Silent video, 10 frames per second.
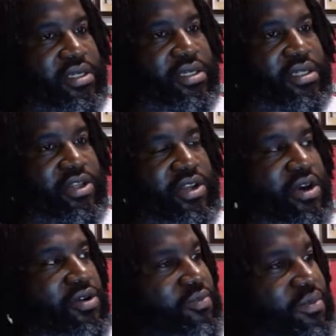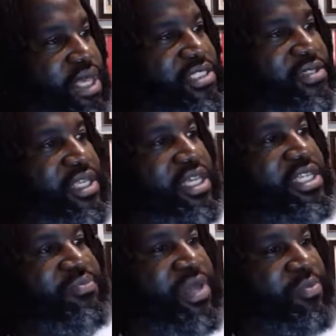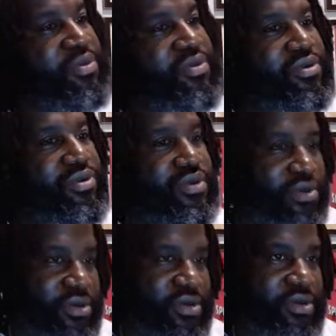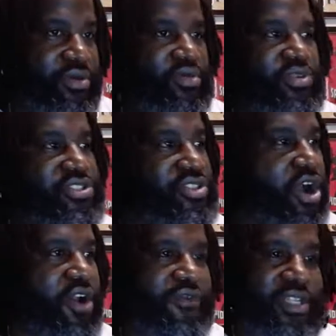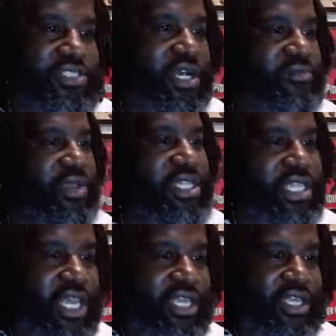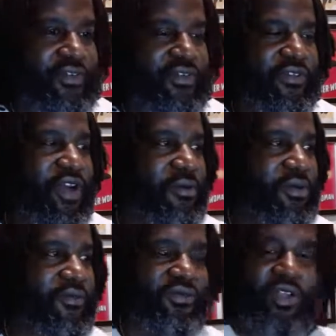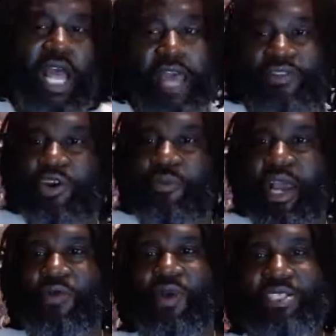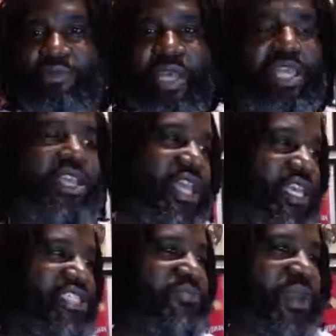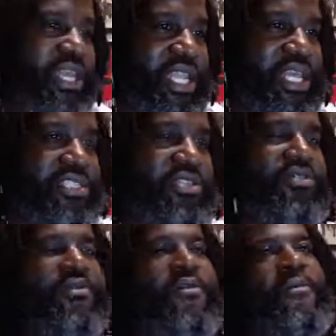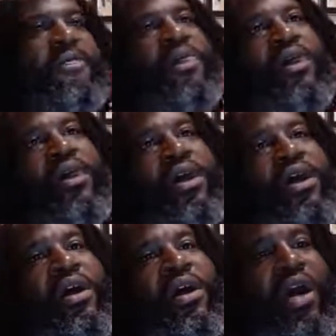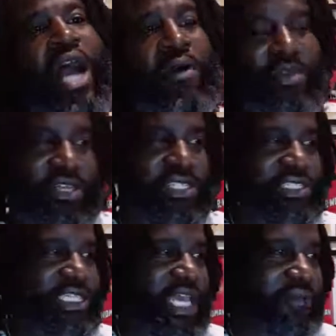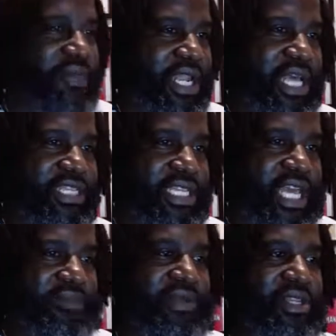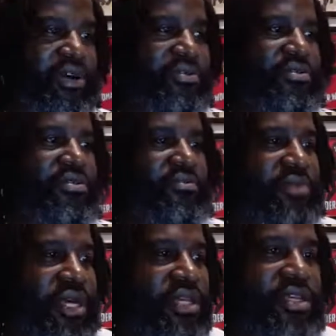you know, his people were starving or something like that. If I have to go back and watch it, but he explained that. So I would love to see that, man. I think that'd be dope. But